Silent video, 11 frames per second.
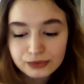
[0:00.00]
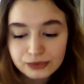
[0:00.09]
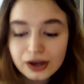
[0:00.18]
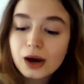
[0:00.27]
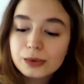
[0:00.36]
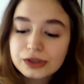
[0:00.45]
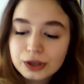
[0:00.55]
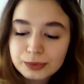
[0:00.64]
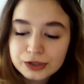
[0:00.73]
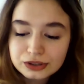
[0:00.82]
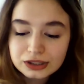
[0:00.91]
with the
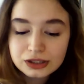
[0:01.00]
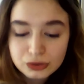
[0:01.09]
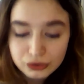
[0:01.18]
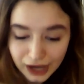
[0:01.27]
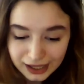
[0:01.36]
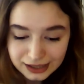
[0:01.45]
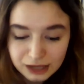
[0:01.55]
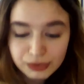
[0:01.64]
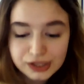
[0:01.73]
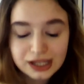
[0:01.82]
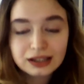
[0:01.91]
opportunity to write and
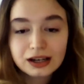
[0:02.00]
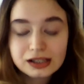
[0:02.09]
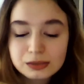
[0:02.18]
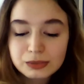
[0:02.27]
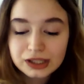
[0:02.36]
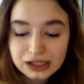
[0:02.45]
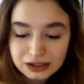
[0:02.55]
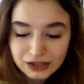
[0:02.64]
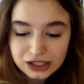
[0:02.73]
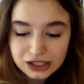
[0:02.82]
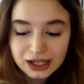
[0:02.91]
present Luxembourg's
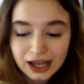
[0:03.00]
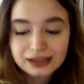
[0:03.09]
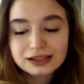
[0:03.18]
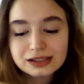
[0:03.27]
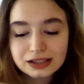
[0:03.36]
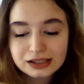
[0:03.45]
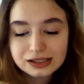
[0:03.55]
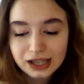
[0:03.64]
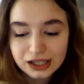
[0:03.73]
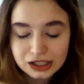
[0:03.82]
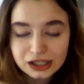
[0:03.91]
intervention at this year's
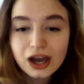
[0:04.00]
session